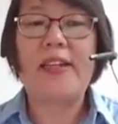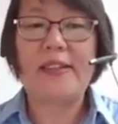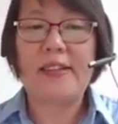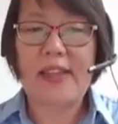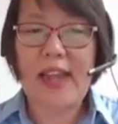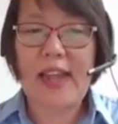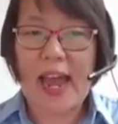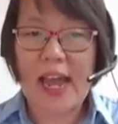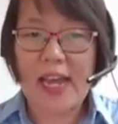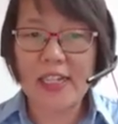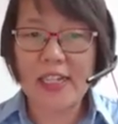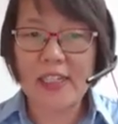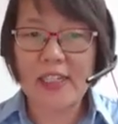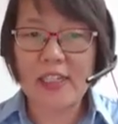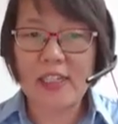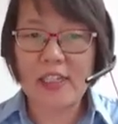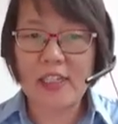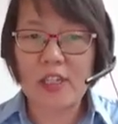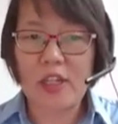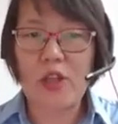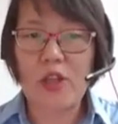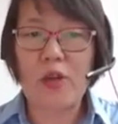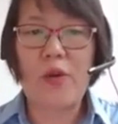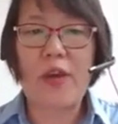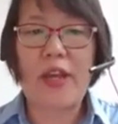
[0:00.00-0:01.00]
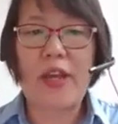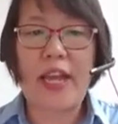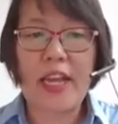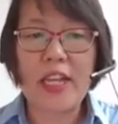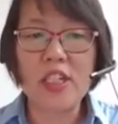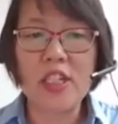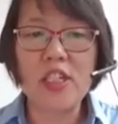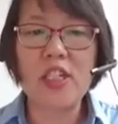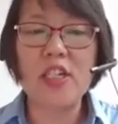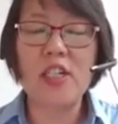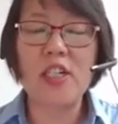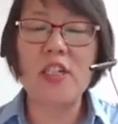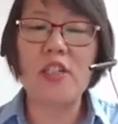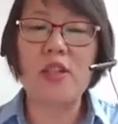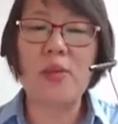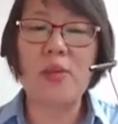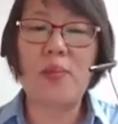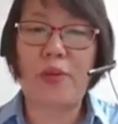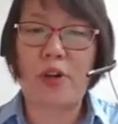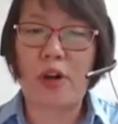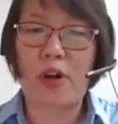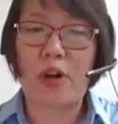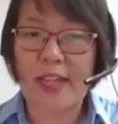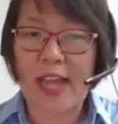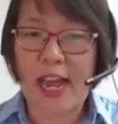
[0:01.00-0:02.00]
Next, you enter the
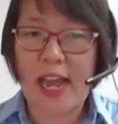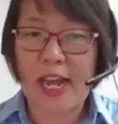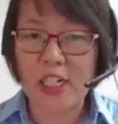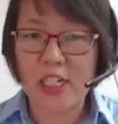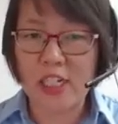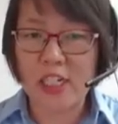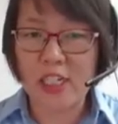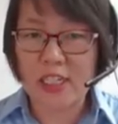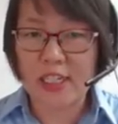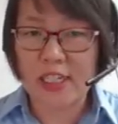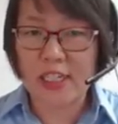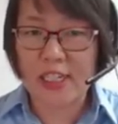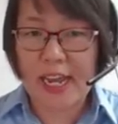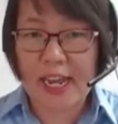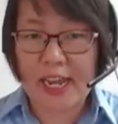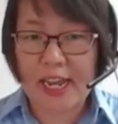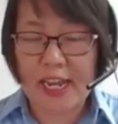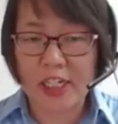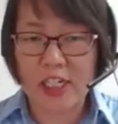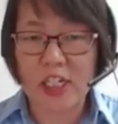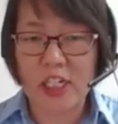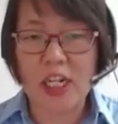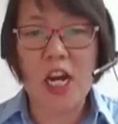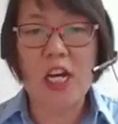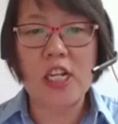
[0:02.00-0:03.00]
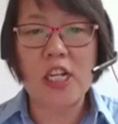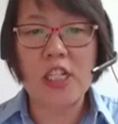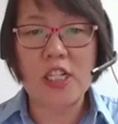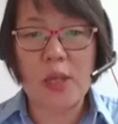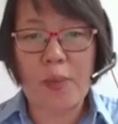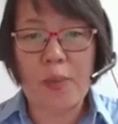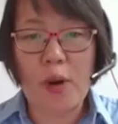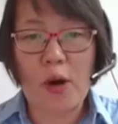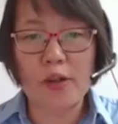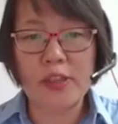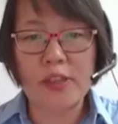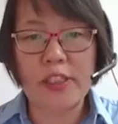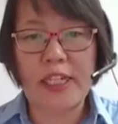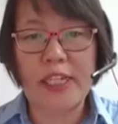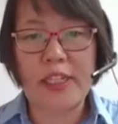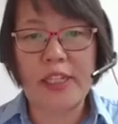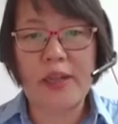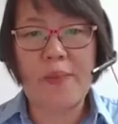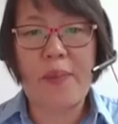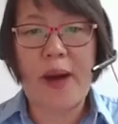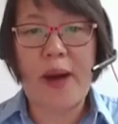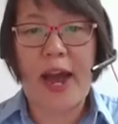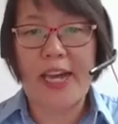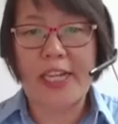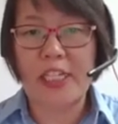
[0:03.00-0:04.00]
production stage supported
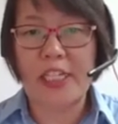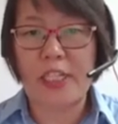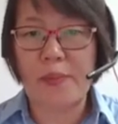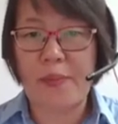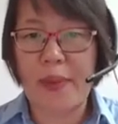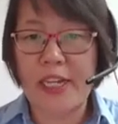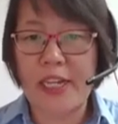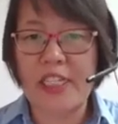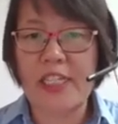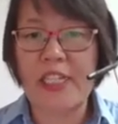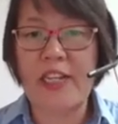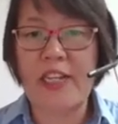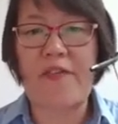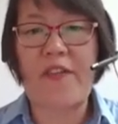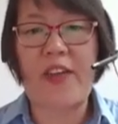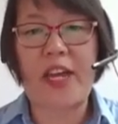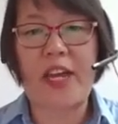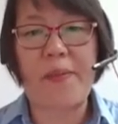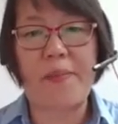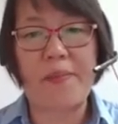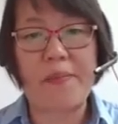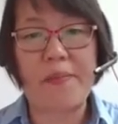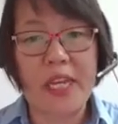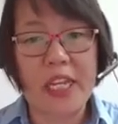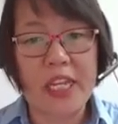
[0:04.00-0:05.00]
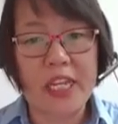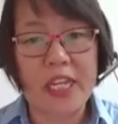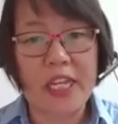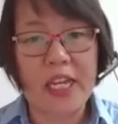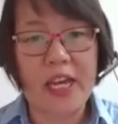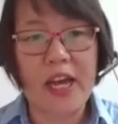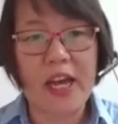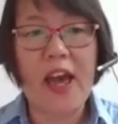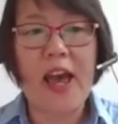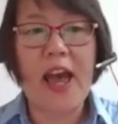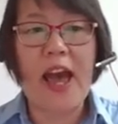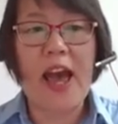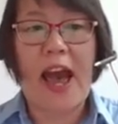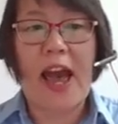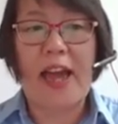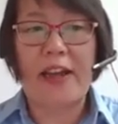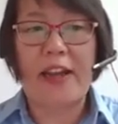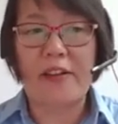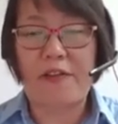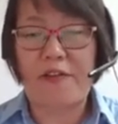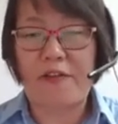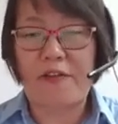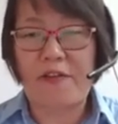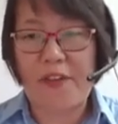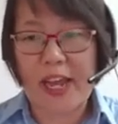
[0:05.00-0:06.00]
by specific media
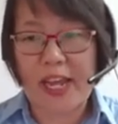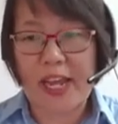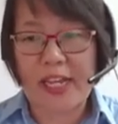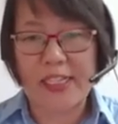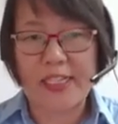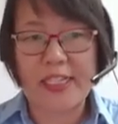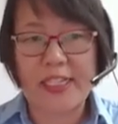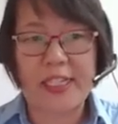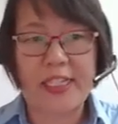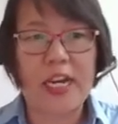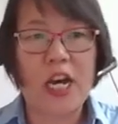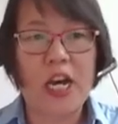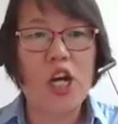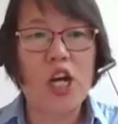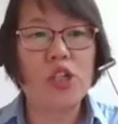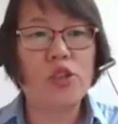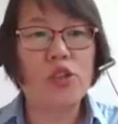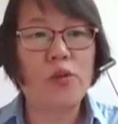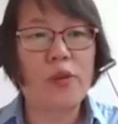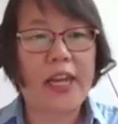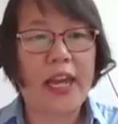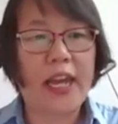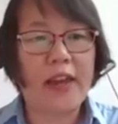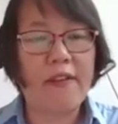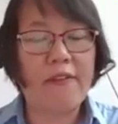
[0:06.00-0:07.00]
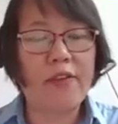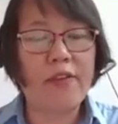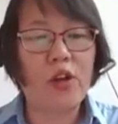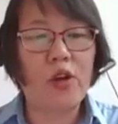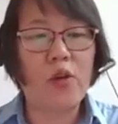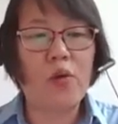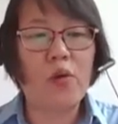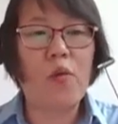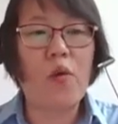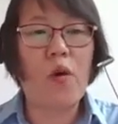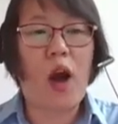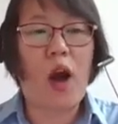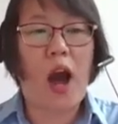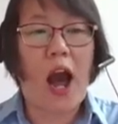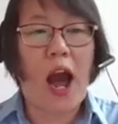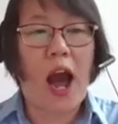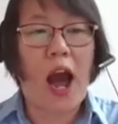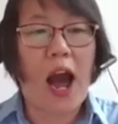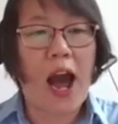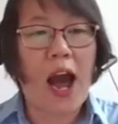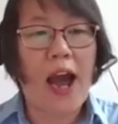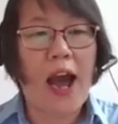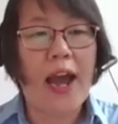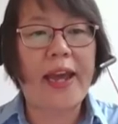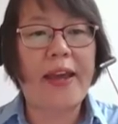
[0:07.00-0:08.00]
and phase to give you
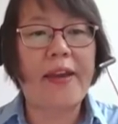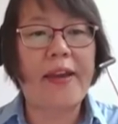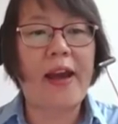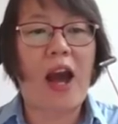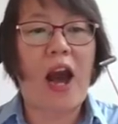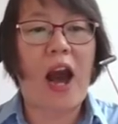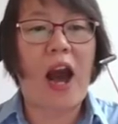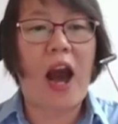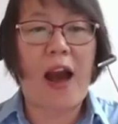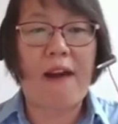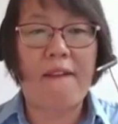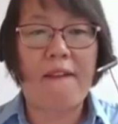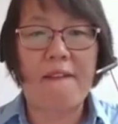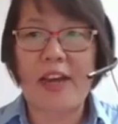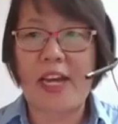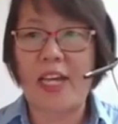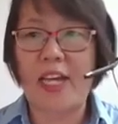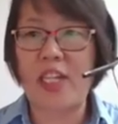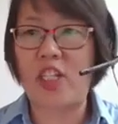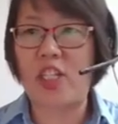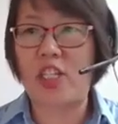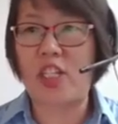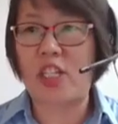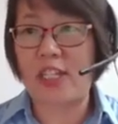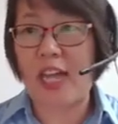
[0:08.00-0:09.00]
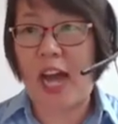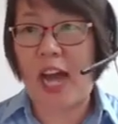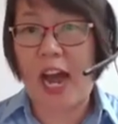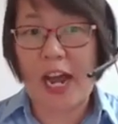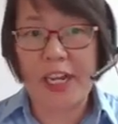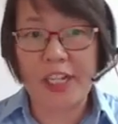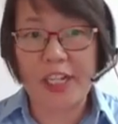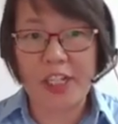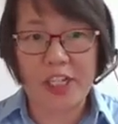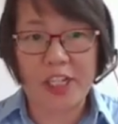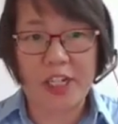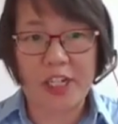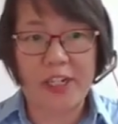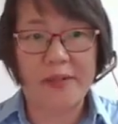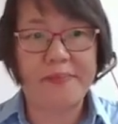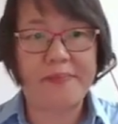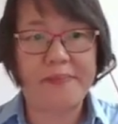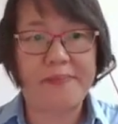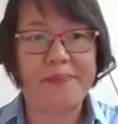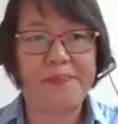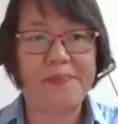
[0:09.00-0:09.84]
high harvest titer.